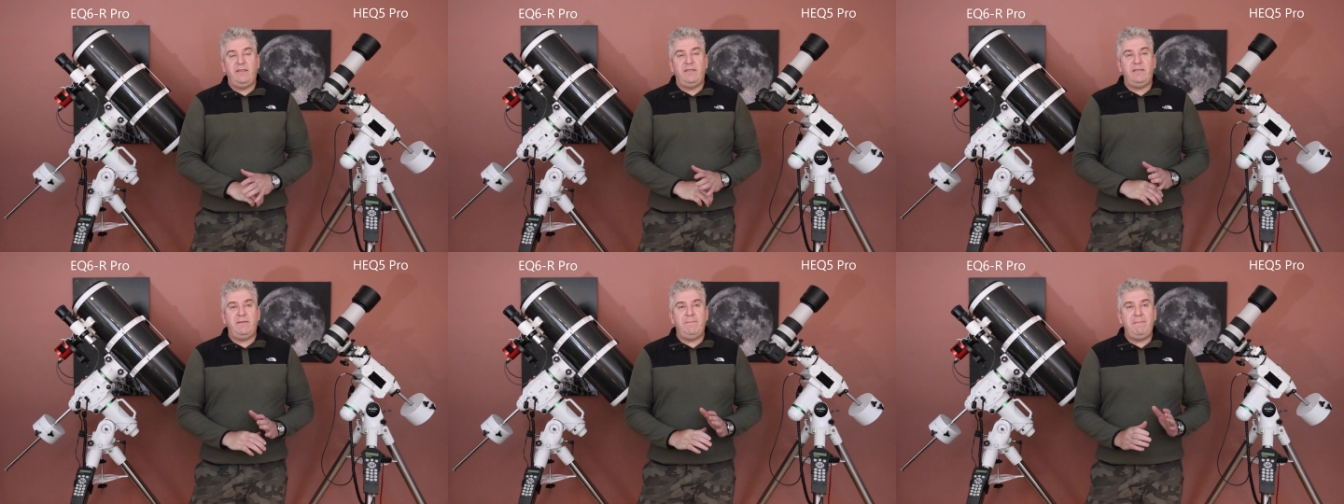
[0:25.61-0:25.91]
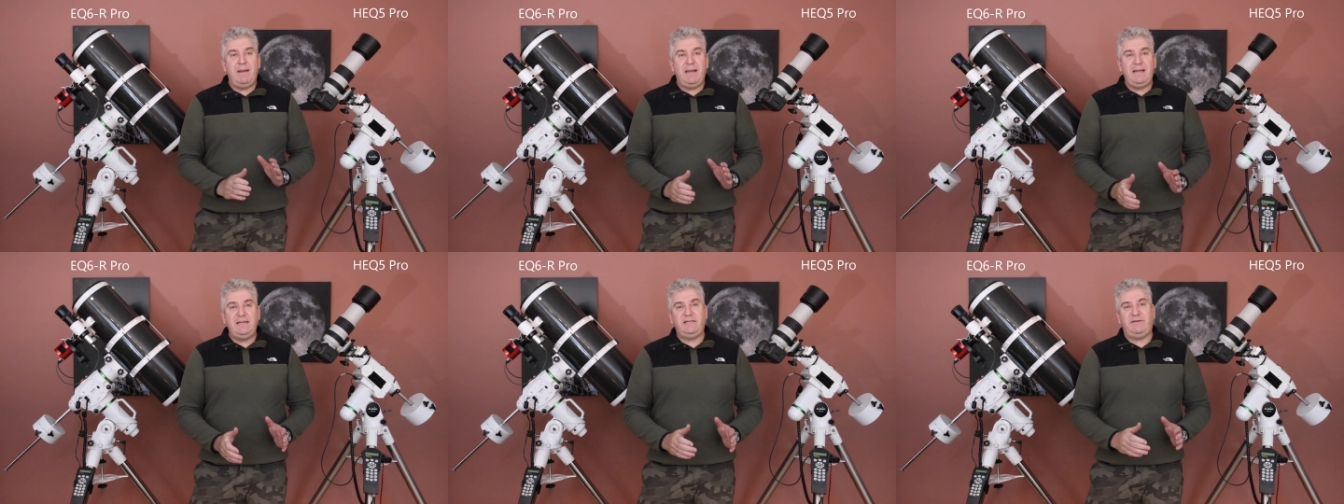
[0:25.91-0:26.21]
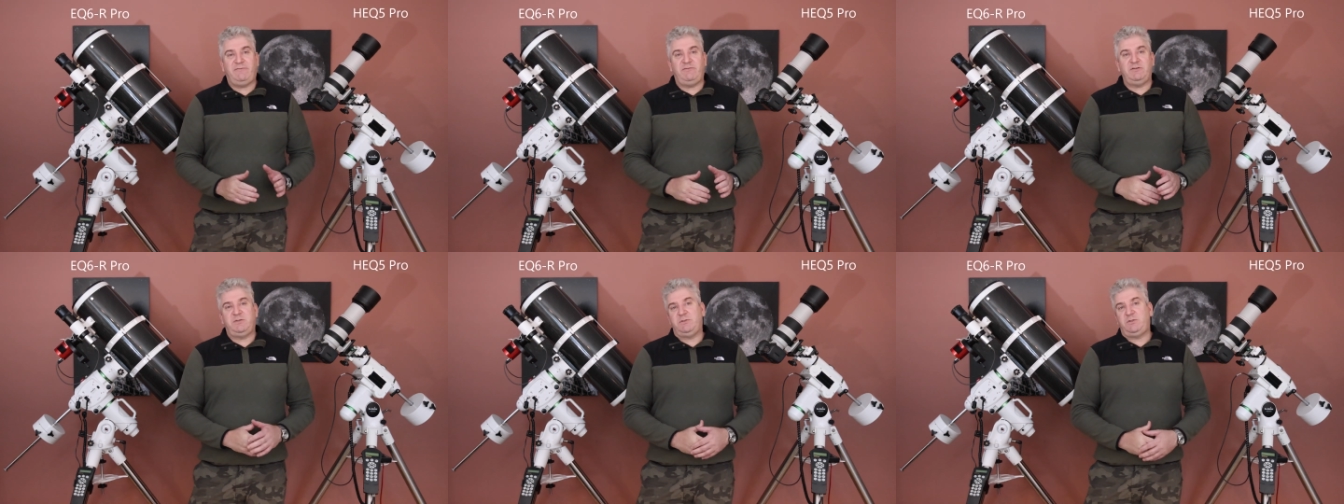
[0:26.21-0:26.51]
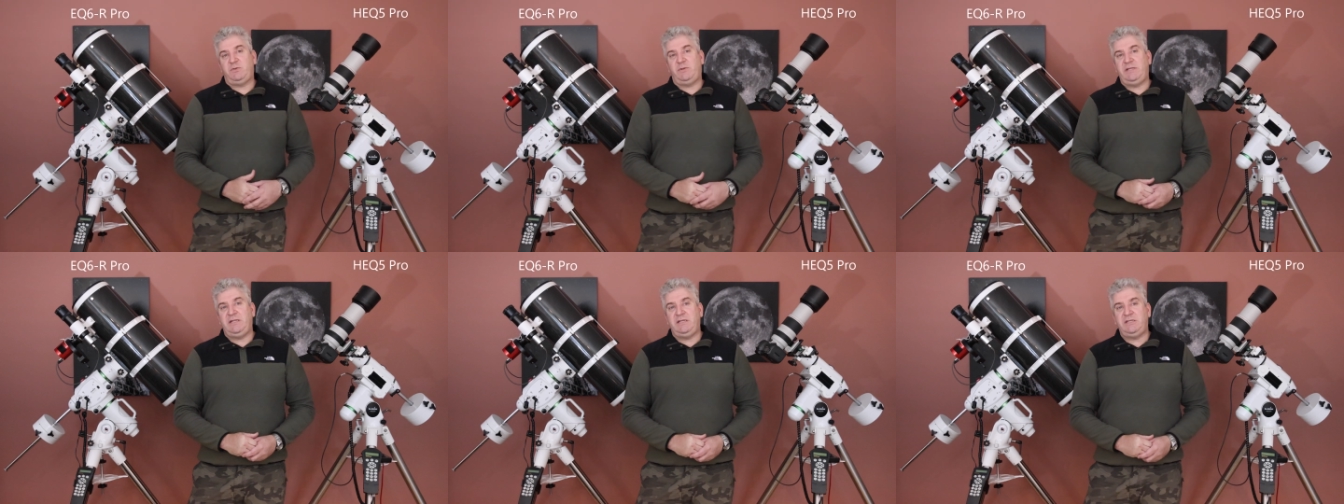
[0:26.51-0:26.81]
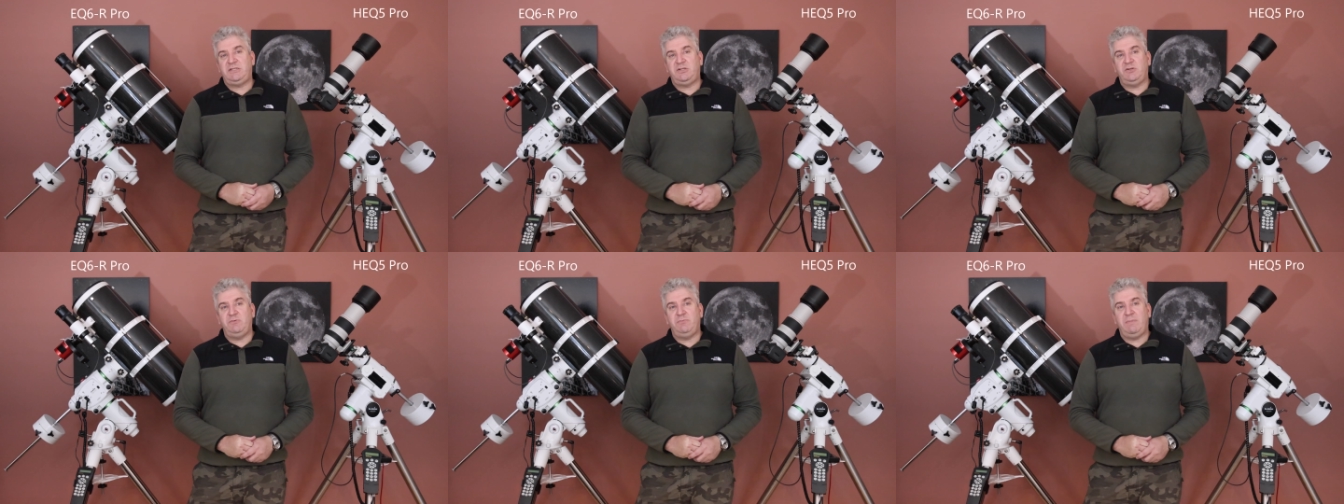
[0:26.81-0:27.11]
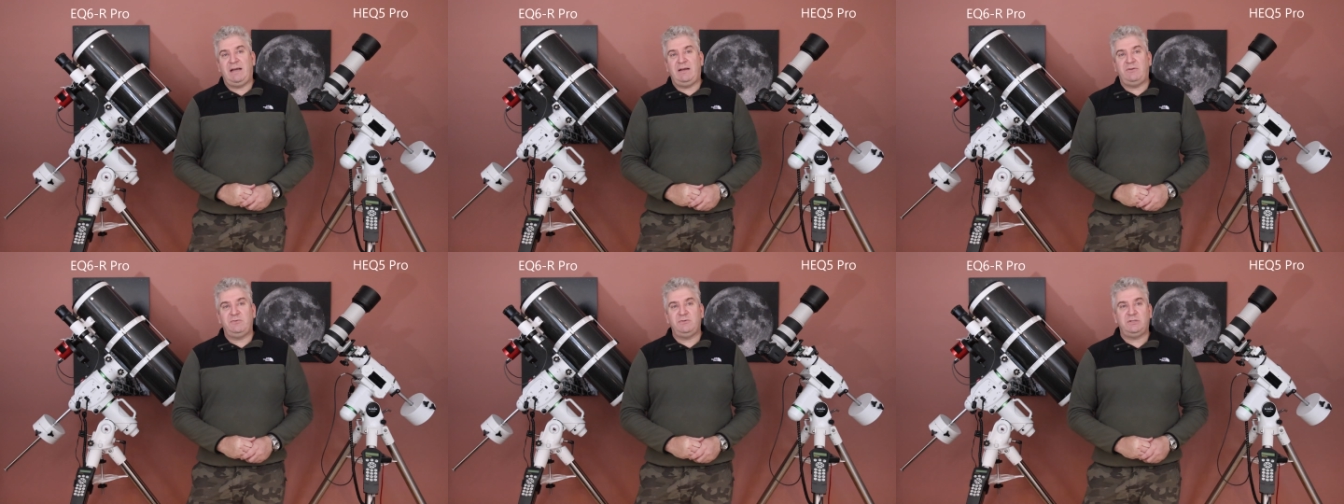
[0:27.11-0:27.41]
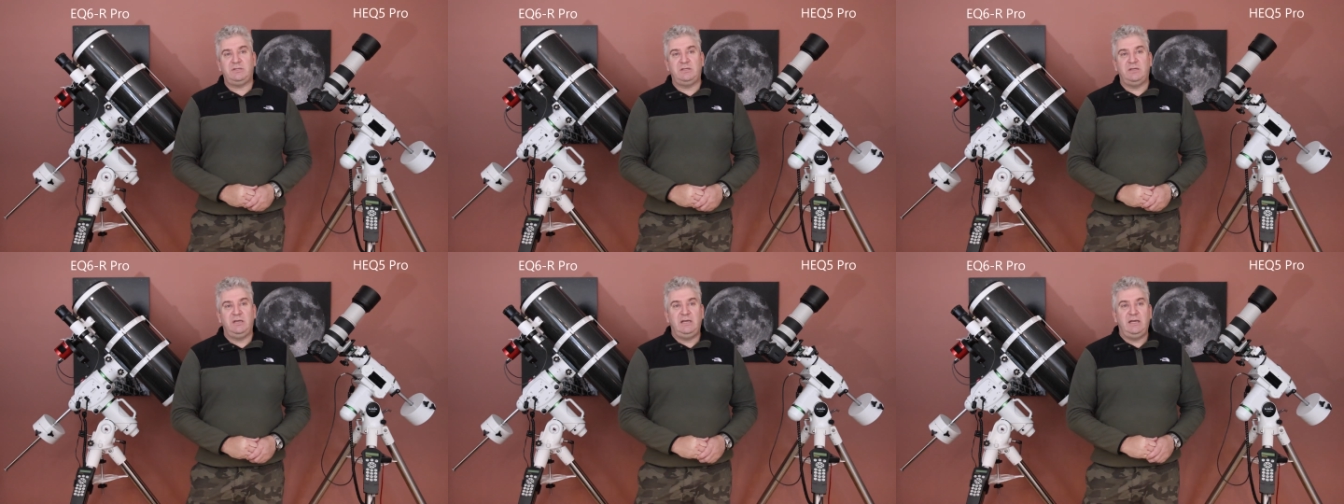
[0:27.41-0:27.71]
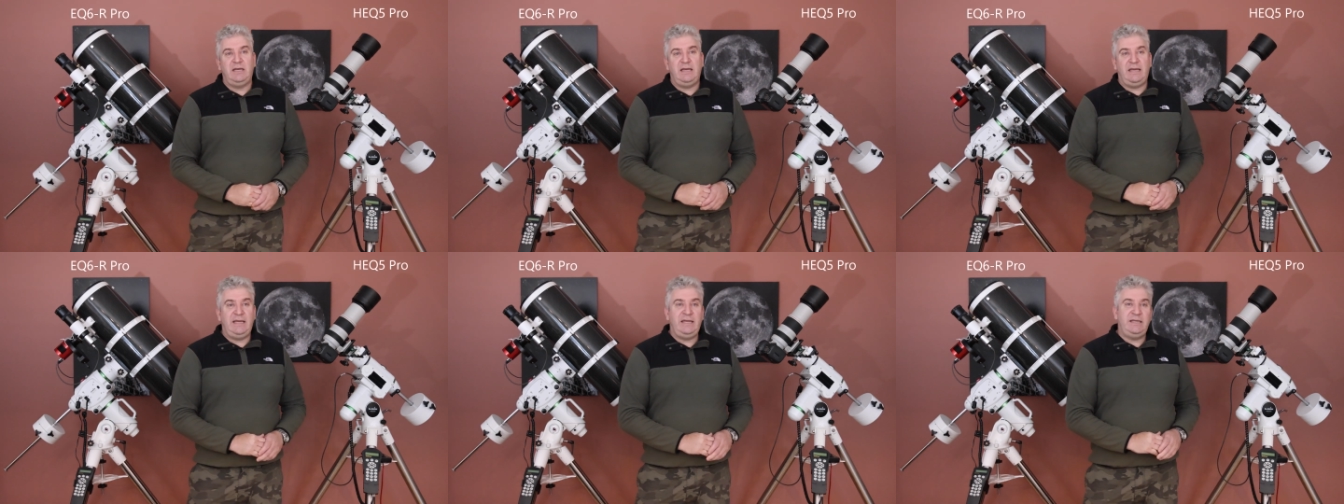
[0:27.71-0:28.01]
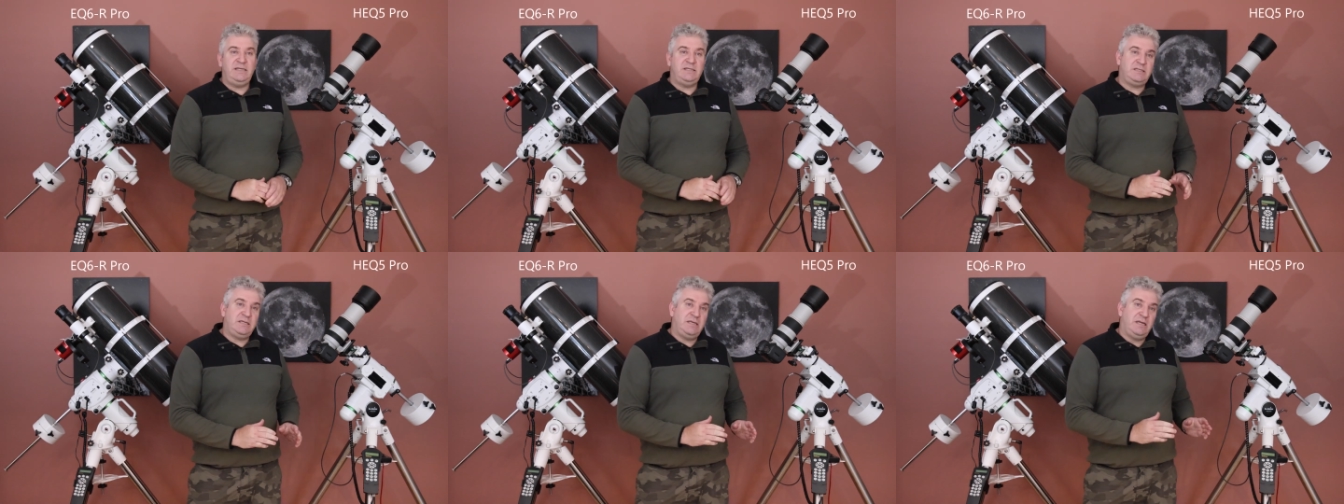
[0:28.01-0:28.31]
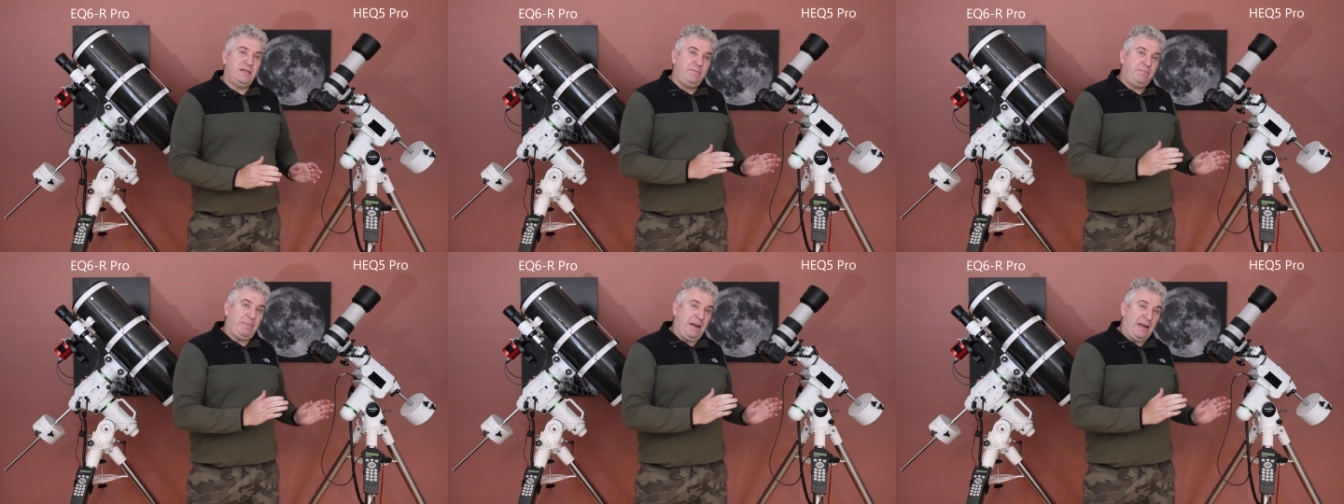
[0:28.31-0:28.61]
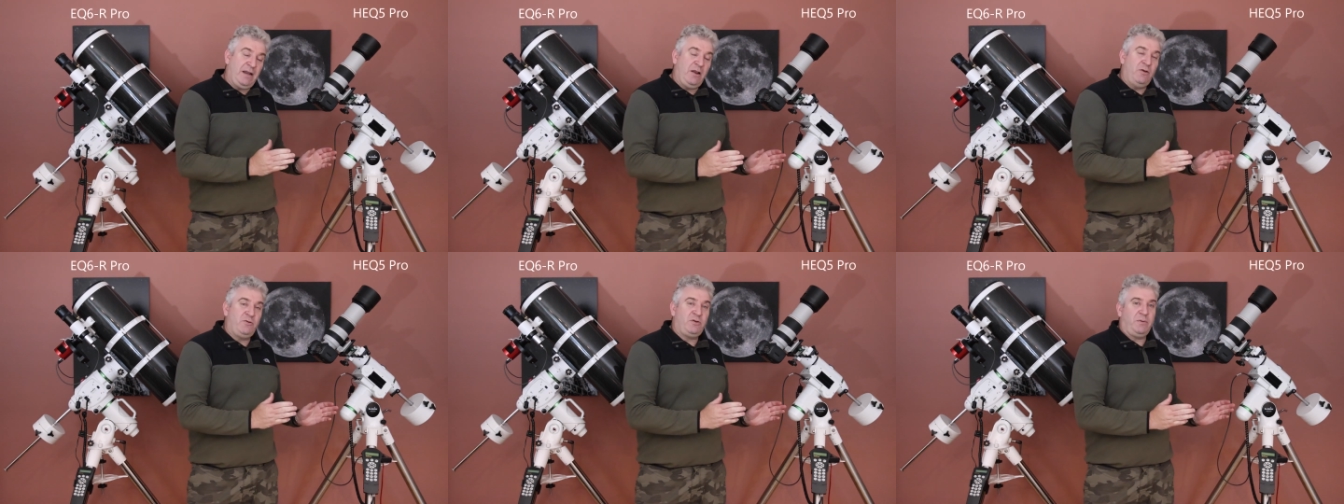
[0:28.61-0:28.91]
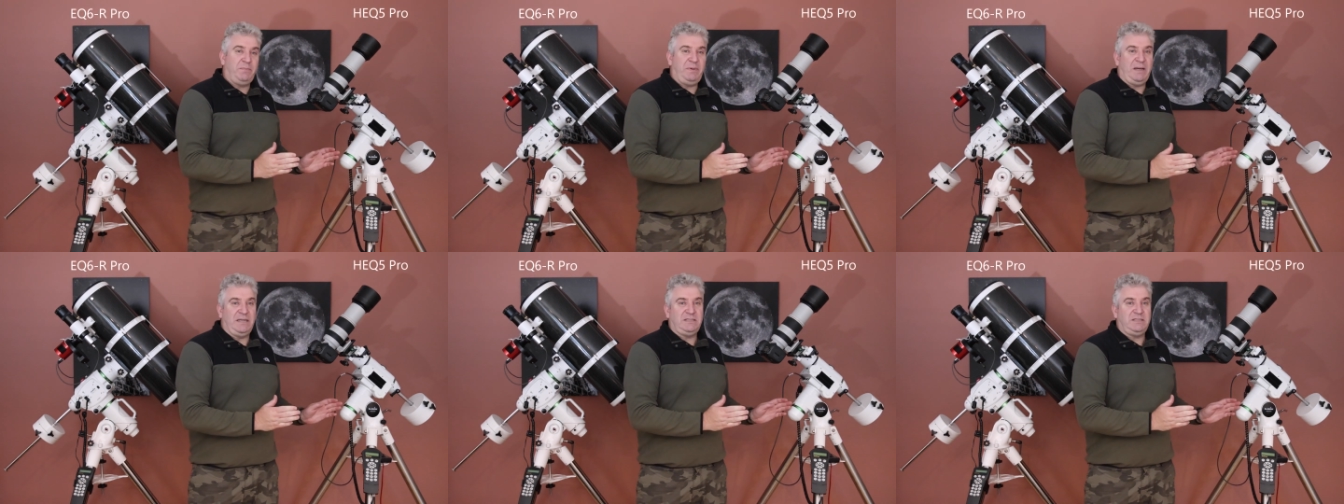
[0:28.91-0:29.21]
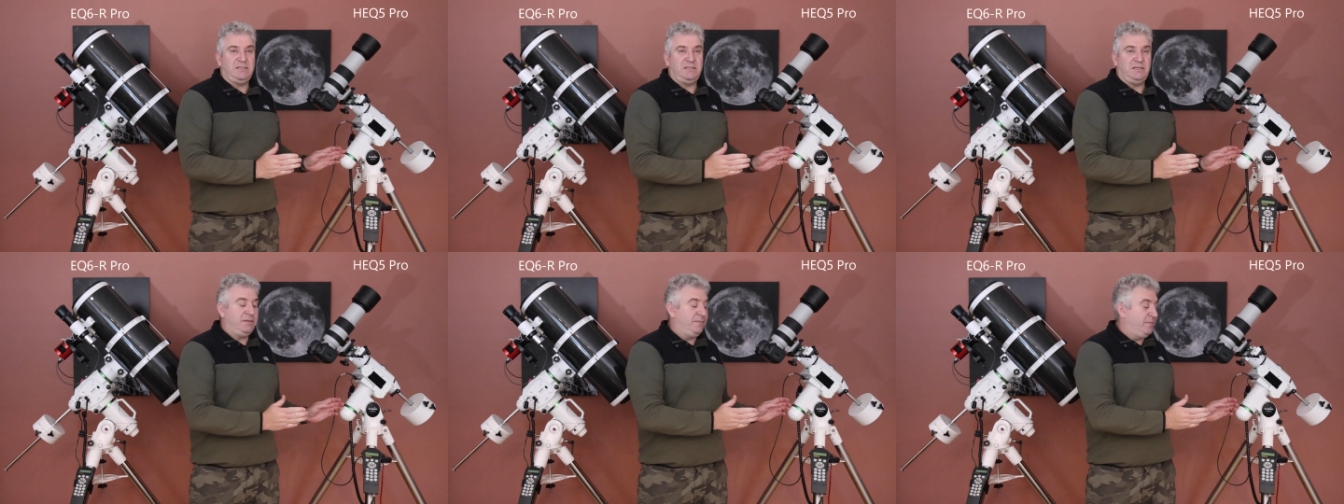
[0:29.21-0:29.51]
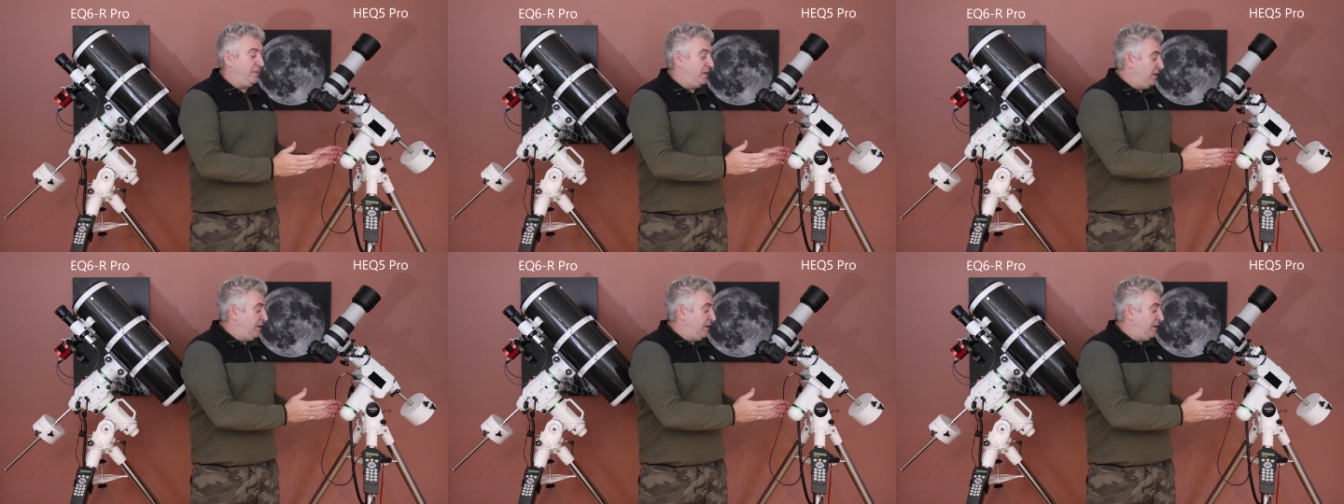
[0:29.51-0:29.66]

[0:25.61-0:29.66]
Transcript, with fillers: The main difference between these two mounts is payload capacity.